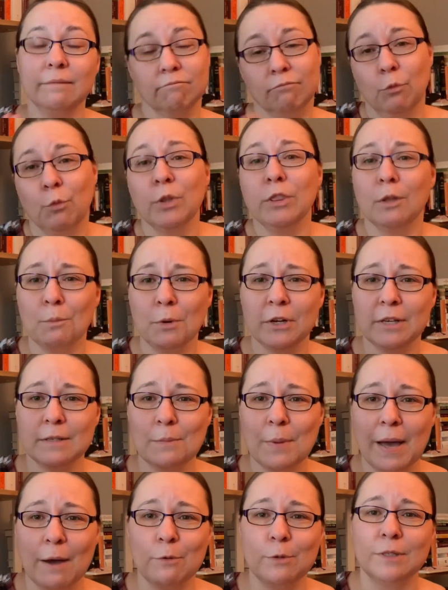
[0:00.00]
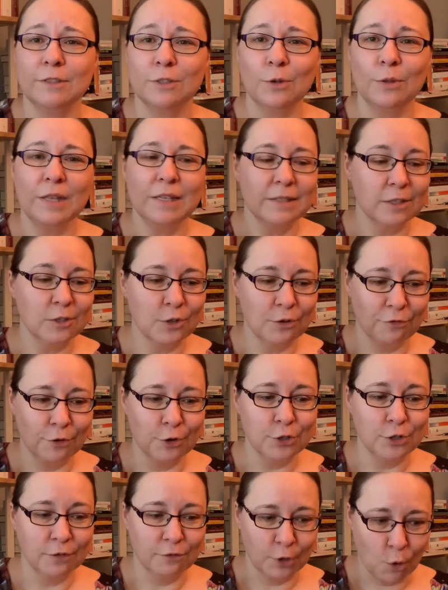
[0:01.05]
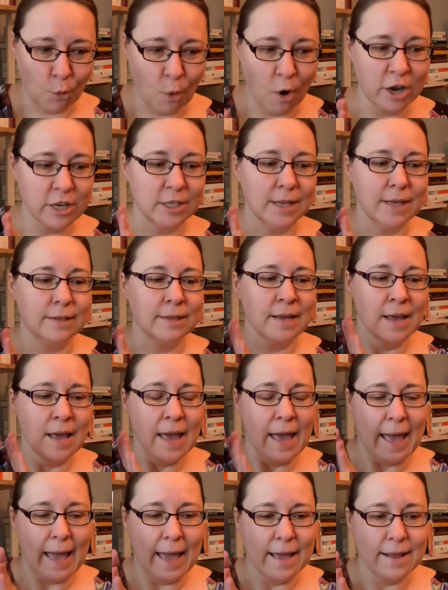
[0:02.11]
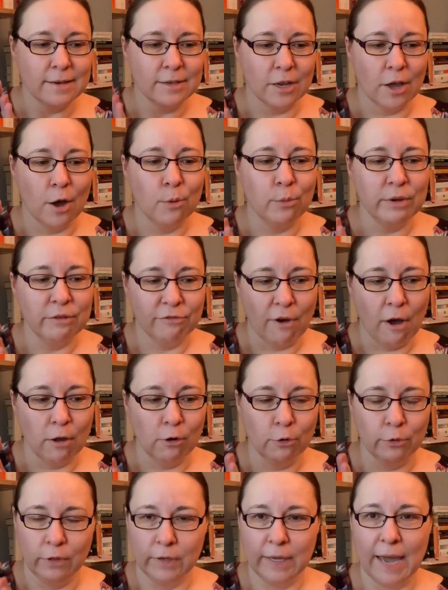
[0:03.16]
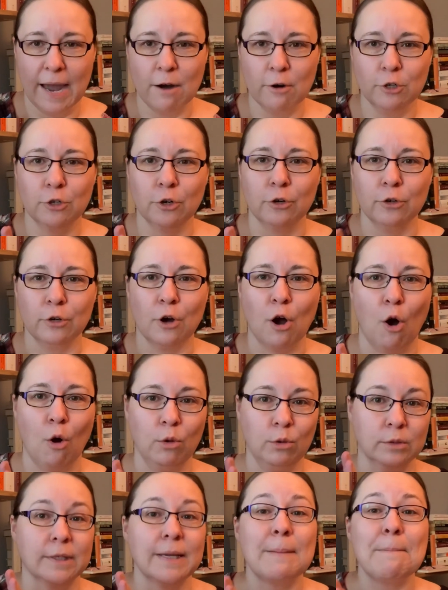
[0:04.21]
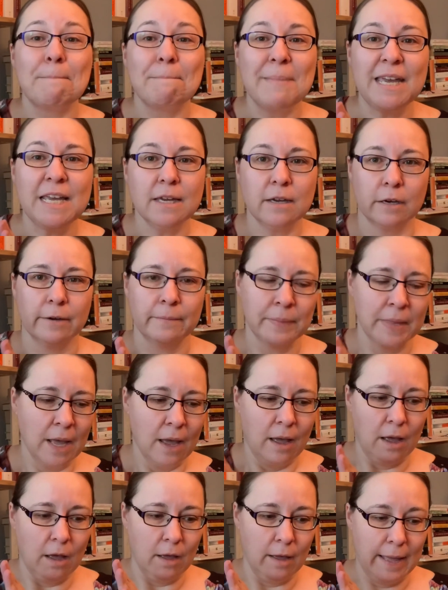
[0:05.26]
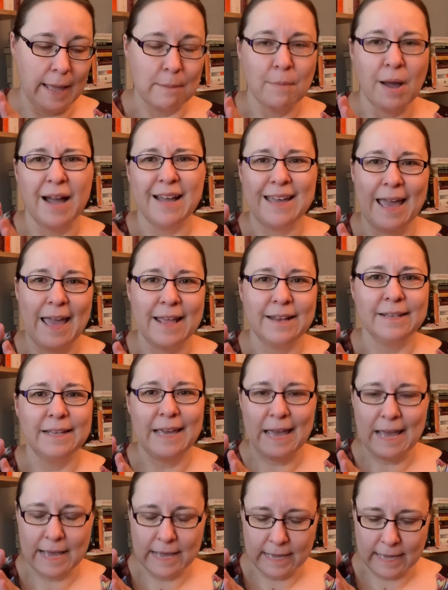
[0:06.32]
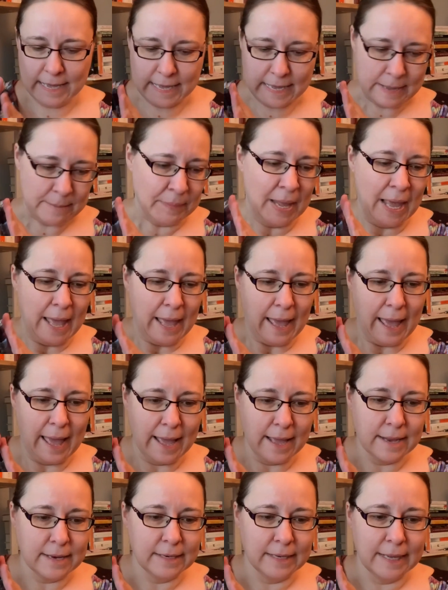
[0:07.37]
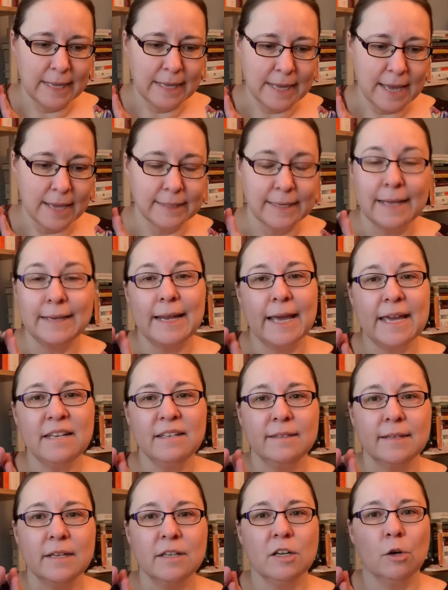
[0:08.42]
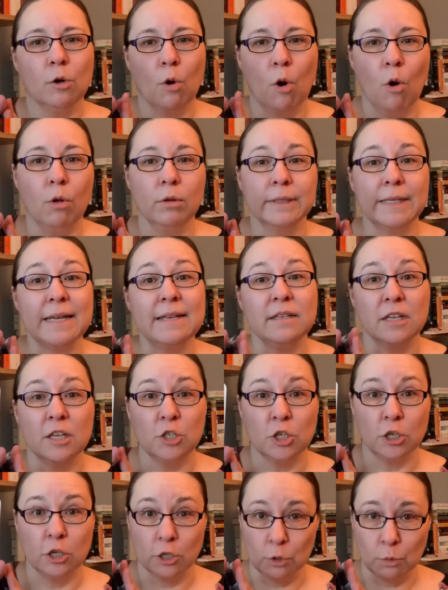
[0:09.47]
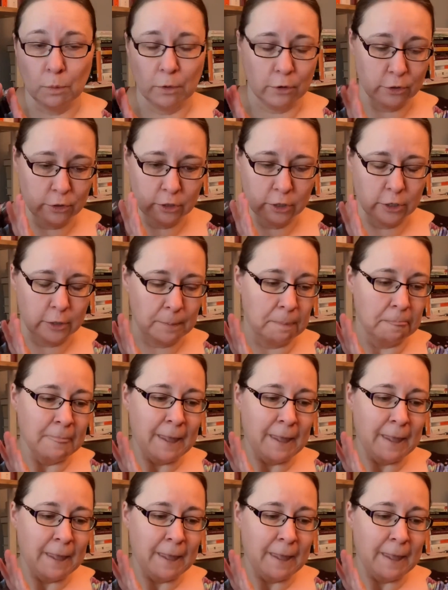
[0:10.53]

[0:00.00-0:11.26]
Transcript: what the book is about. So this is the first of a quartet, and we follow the character called Minke, M-I-N-K-E, and he is an 18-year-old indigenous person.